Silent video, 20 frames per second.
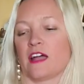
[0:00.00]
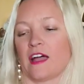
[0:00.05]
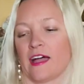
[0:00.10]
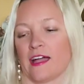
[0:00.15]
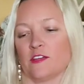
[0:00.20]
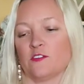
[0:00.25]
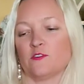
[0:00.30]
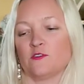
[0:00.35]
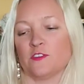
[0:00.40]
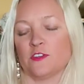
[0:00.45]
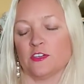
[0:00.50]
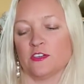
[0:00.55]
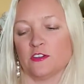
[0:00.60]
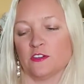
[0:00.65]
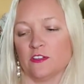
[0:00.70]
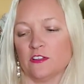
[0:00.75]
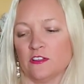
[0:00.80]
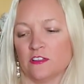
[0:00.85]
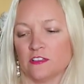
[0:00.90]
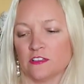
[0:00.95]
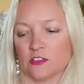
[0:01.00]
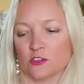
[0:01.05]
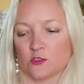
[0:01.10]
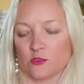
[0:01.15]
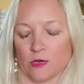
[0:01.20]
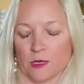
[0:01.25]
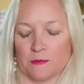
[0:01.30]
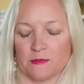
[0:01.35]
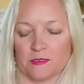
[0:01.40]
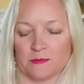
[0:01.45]
I feel
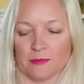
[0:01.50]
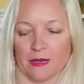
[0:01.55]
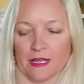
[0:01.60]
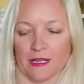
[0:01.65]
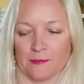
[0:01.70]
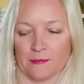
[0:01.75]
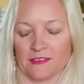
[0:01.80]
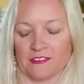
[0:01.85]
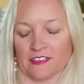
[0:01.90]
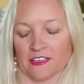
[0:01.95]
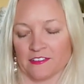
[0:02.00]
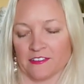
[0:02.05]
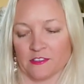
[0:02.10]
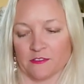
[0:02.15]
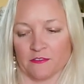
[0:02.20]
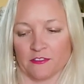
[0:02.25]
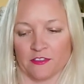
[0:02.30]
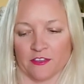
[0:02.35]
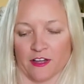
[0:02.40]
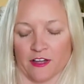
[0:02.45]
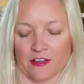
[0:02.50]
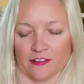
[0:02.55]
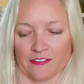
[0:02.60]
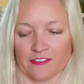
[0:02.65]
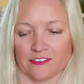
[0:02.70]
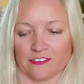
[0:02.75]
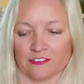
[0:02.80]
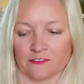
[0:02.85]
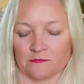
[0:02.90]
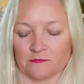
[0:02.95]
gripped by obsessive
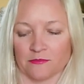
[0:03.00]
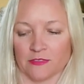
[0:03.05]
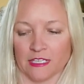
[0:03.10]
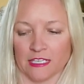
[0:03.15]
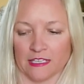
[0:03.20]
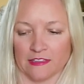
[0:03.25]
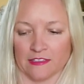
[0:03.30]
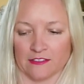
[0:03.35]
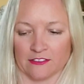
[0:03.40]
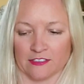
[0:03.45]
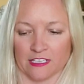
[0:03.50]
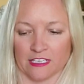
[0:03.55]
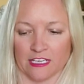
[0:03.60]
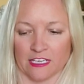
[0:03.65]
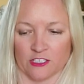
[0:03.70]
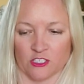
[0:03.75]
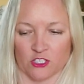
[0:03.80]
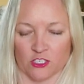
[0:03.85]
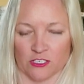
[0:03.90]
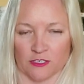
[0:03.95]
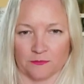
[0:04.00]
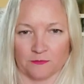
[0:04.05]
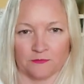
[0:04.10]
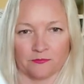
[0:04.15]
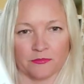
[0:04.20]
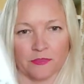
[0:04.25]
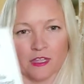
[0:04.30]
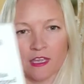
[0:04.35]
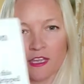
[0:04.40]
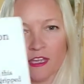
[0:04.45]
thoughts in this connection.
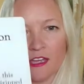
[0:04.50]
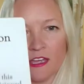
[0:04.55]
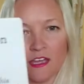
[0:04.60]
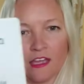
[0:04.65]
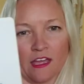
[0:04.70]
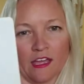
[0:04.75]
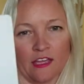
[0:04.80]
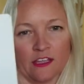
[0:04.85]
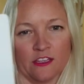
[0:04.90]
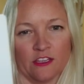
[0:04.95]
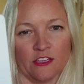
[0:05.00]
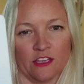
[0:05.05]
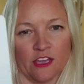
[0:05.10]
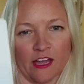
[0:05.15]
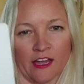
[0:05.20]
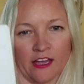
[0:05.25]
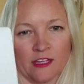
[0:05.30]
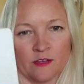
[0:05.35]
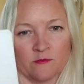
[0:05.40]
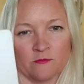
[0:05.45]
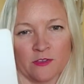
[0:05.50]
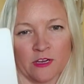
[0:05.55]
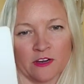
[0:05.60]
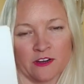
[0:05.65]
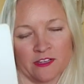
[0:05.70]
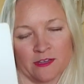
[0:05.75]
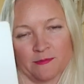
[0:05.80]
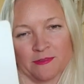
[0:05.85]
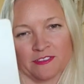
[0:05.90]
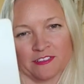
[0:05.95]
I am
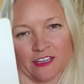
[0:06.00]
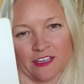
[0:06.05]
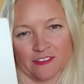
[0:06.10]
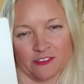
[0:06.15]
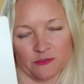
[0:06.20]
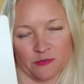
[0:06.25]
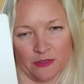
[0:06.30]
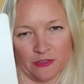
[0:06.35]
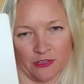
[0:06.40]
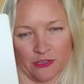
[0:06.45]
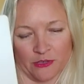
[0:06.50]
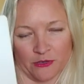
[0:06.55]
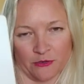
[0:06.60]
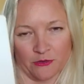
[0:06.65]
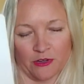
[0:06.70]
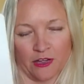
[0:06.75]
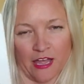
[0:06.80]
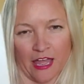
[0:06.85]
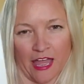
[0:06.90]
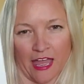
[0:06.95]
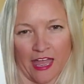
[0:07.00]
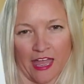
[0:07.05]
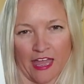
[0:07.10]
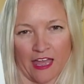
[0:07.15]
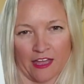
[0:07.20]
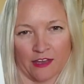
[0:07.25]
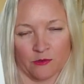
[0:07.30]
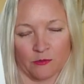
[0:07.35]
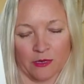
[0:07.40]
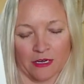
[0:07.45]
very obsessed with you.
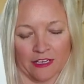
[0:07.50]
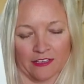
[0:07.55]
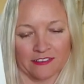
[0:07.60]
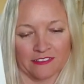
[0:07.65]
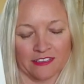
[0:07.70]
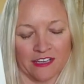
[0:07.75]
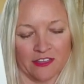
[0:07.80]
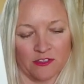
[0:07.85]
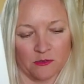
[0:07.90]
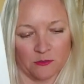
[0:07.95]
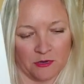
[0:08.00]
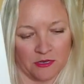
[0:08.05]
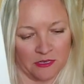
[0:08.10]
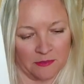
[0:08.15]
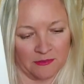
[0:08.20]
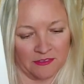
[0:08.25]
And when I say the word